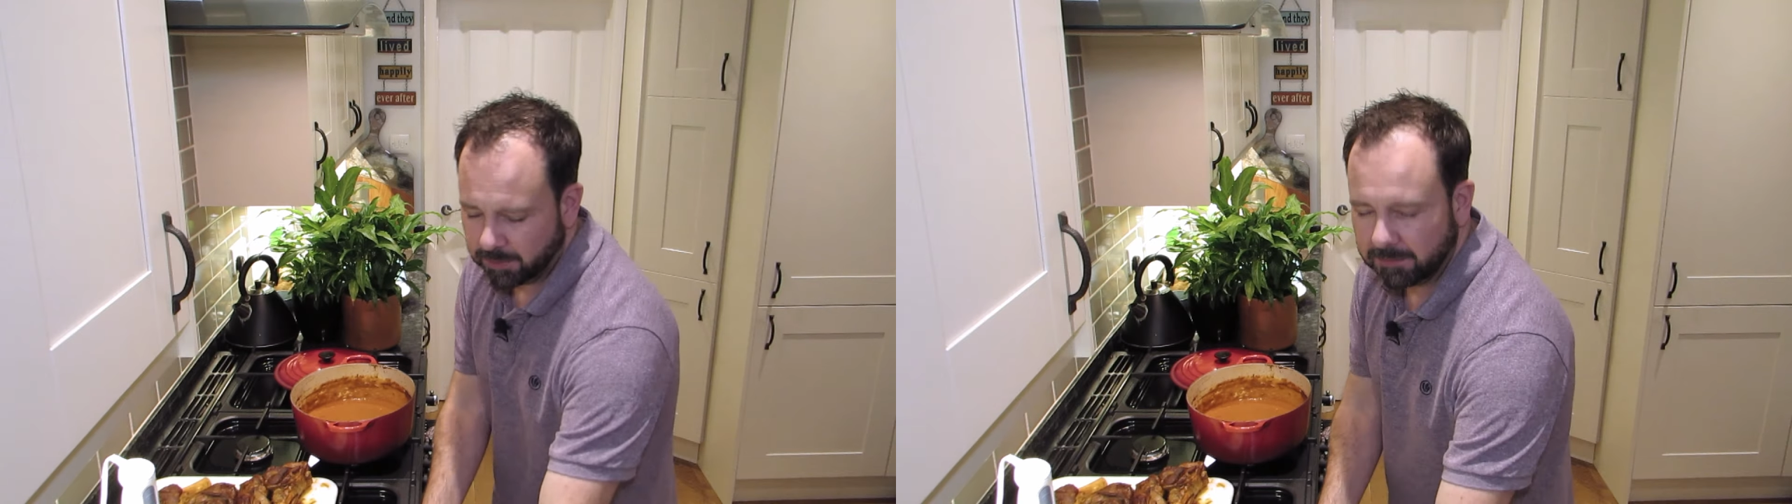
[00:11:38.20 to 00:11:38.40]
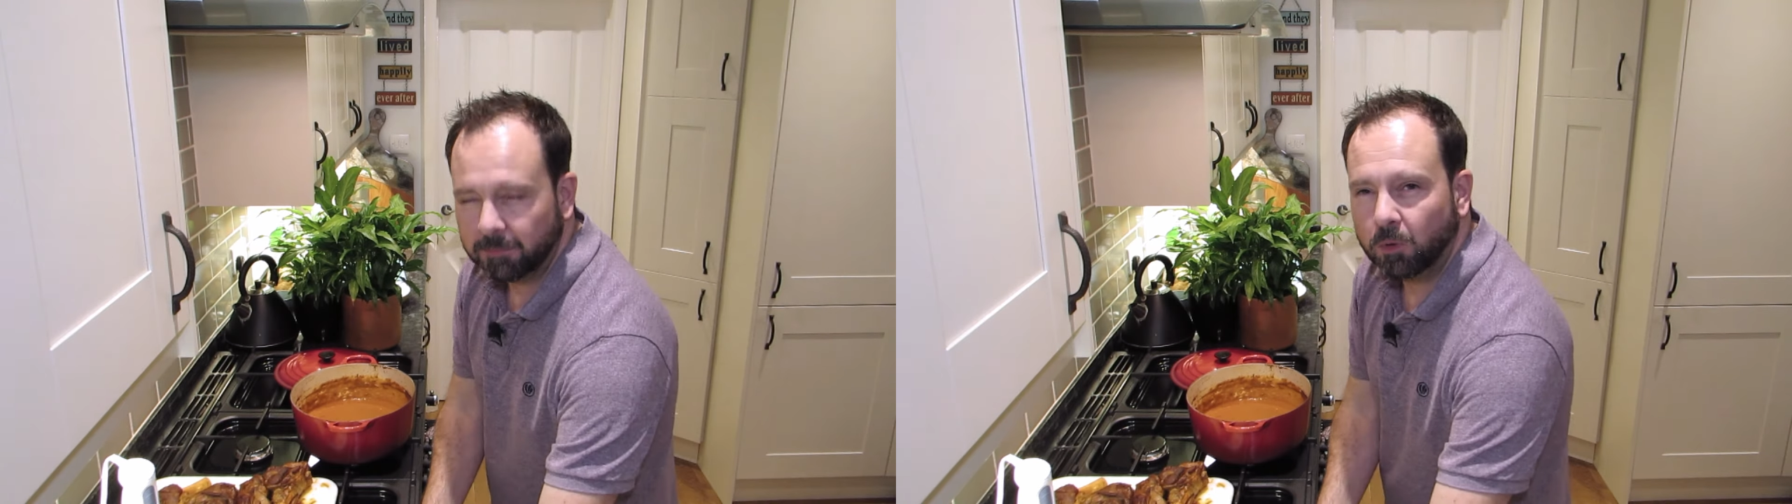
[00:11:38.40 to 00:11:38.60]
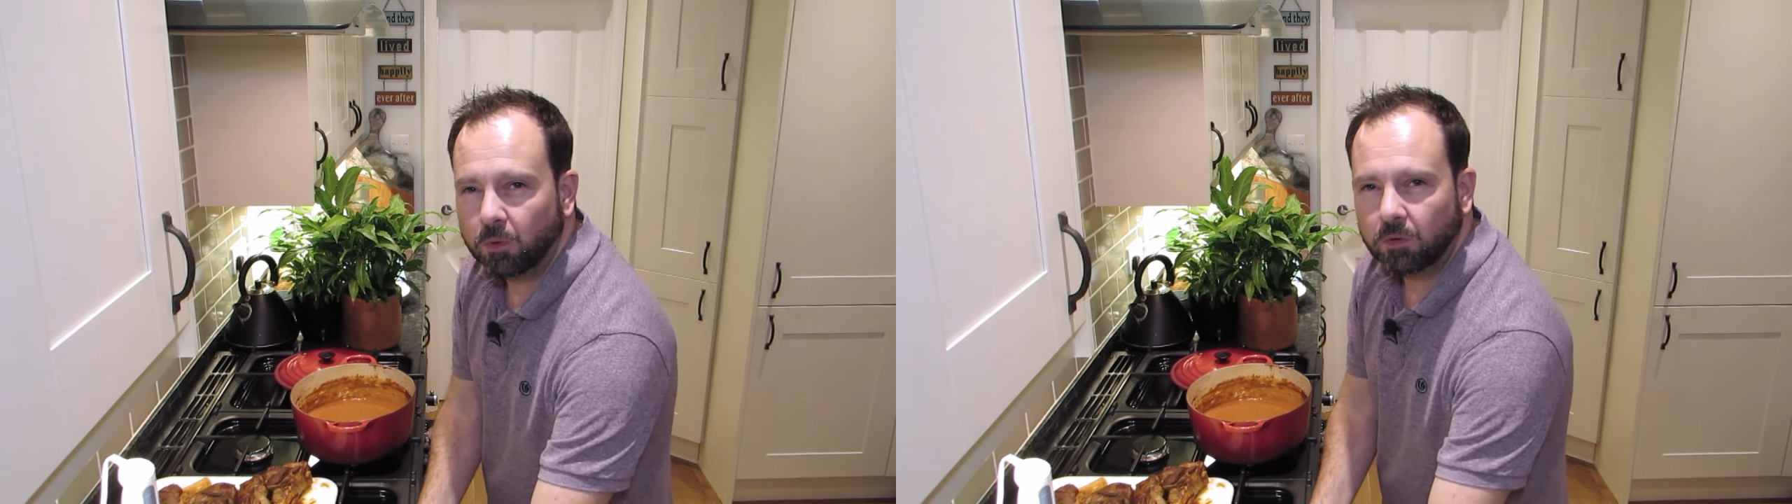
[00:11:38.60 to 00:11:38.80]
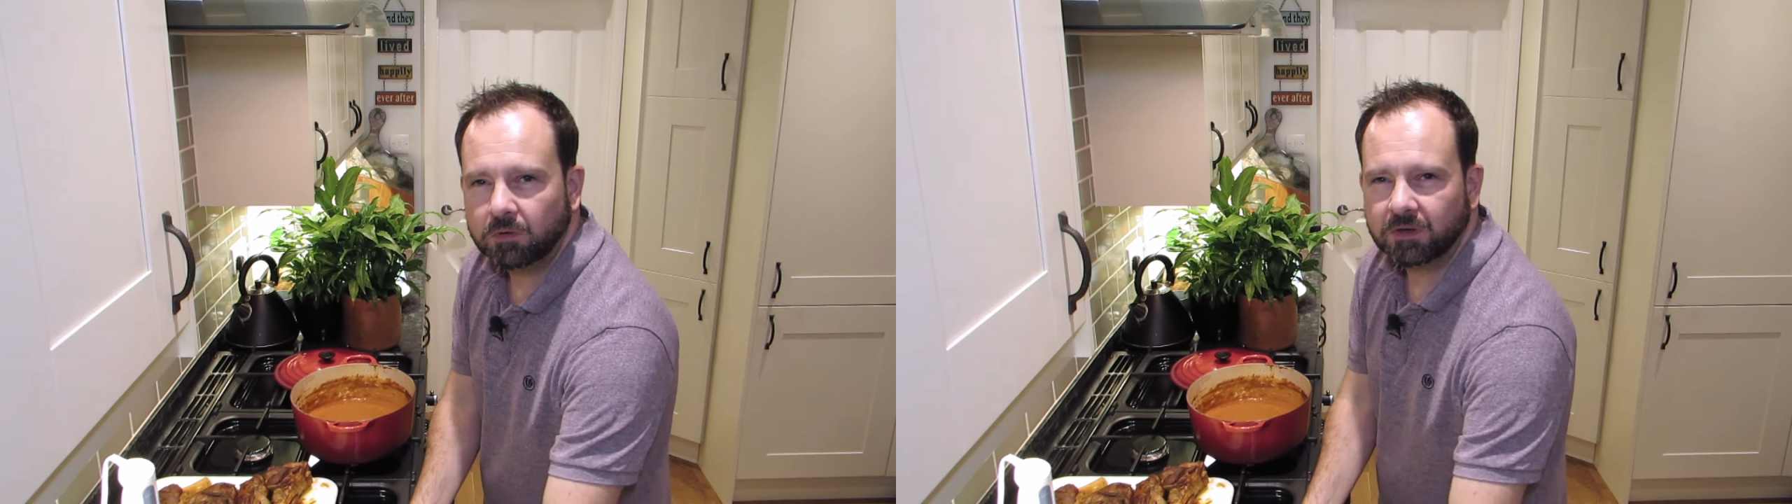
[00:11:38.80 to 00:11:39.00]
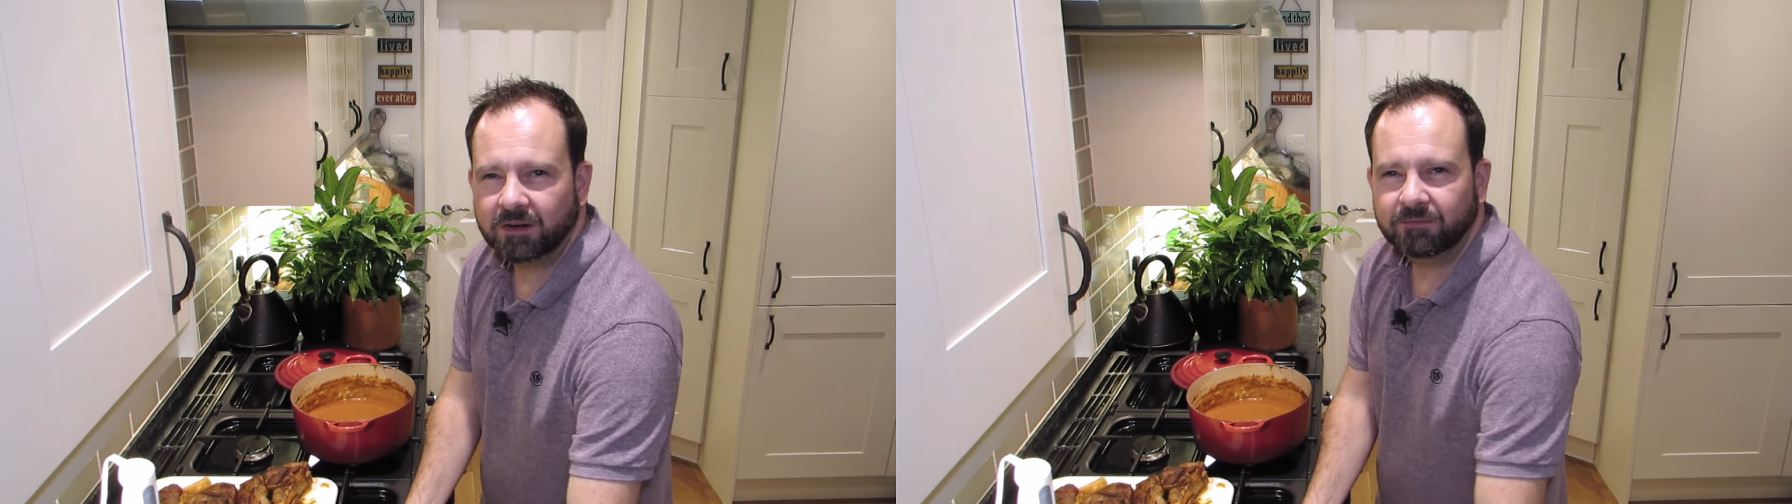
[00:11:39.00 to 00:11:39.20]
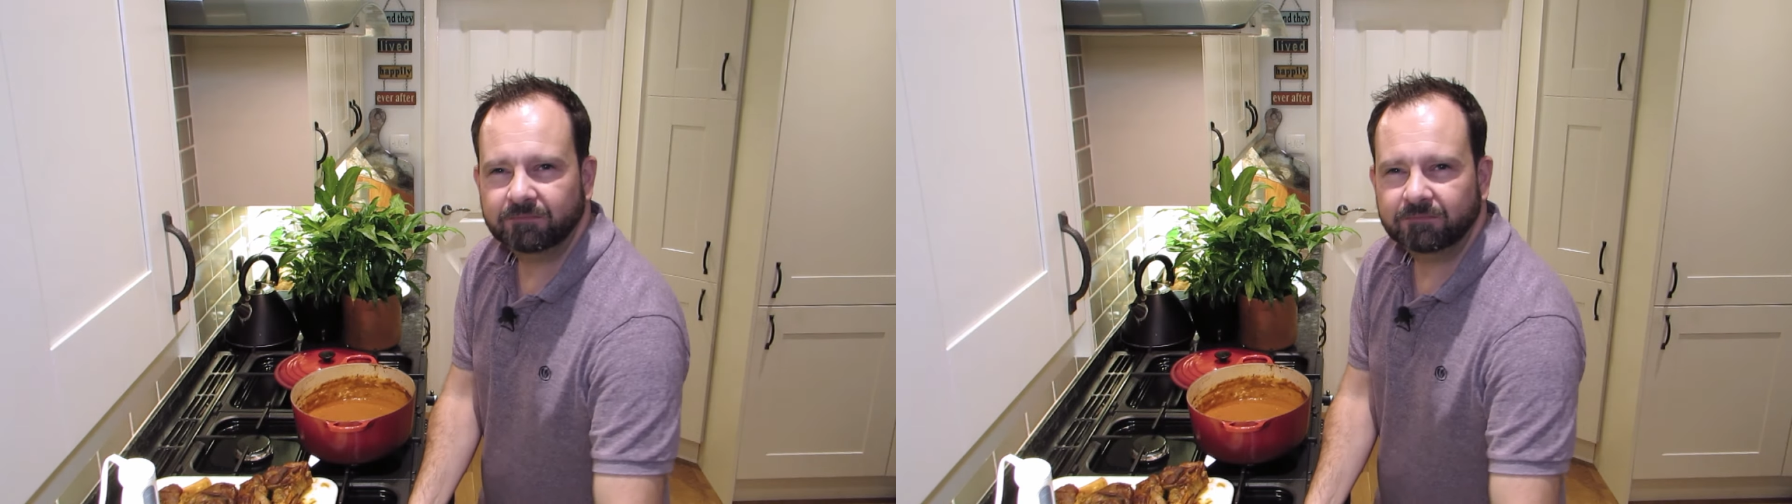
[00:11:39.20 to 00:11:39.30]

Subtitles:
bit more kind of